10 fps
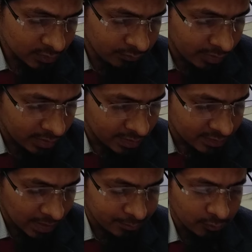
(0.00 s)
Various
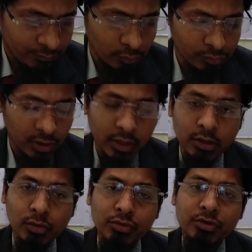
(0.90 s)
types of fuels are
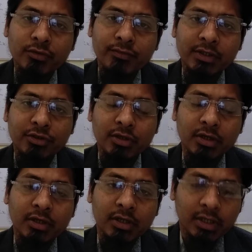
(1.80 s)
used which
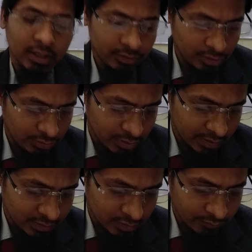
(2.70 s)

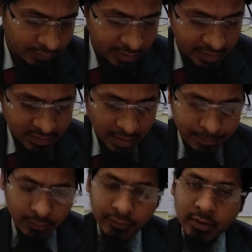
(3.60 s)
generate various
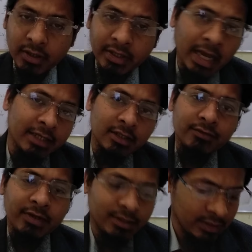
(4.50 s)
types of gaseous
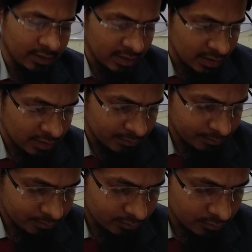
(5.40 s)
waste in air.
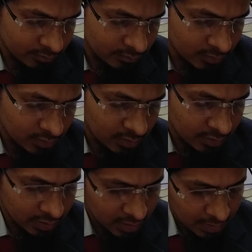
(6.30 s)

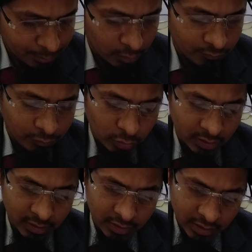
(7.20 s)
They keep on
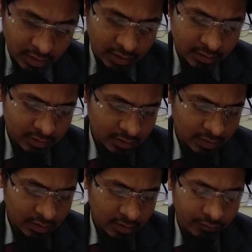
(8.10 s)
floating in air.
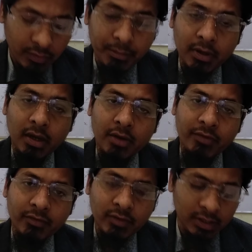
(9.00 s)

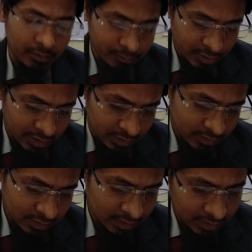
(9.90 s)
When we
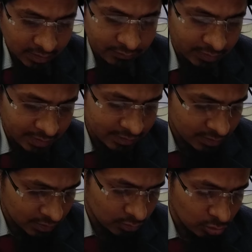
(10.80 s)
breathe in these ways,
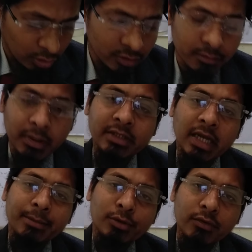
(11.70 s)
it causes many
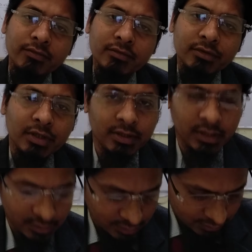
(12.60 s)
types of
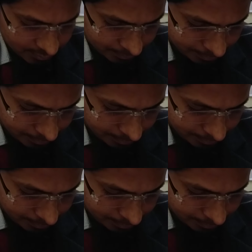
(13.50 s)
diseases.